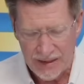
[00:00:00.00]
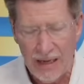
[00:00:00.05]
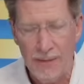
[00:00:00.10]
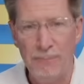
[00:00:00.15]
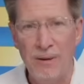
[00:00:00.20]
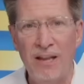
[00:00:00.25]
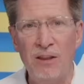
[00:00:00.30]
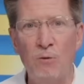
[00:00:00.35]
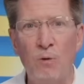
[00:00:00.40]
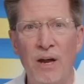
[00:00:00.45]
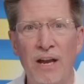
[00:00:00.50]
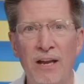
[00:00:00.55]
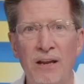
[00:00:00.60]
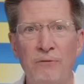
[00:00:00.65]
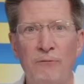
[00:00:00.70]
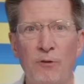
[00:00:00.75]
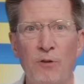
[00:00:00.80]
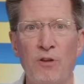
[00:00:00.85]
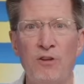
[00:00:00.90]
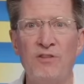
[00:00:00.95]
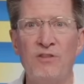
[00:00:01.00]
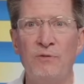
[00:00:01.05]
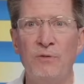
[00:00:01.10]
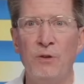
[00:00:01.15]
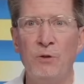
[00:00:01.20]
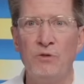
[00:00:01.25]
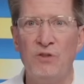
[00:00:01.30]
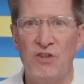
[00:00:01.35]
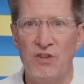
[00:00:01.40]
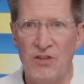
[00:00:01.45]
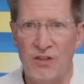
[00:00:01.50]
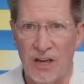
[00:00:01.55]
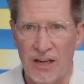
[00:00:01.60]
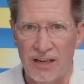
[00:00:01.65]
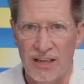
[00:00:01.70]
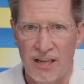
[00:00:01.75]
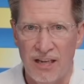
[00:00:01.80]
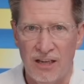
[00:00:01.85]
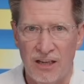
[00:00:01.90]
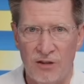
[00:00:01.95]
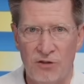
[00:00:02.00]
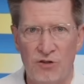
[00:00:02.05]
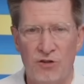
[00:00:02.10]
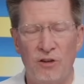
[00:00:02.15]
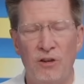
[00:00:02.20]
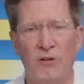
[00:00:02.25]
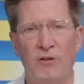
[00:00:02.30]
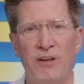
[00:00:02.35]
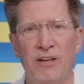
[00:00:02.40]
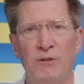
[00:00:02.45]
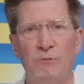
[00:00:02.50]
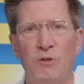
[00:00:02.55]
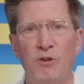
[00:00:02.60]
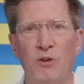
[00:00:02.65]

and by the way, for those of you studying engineering,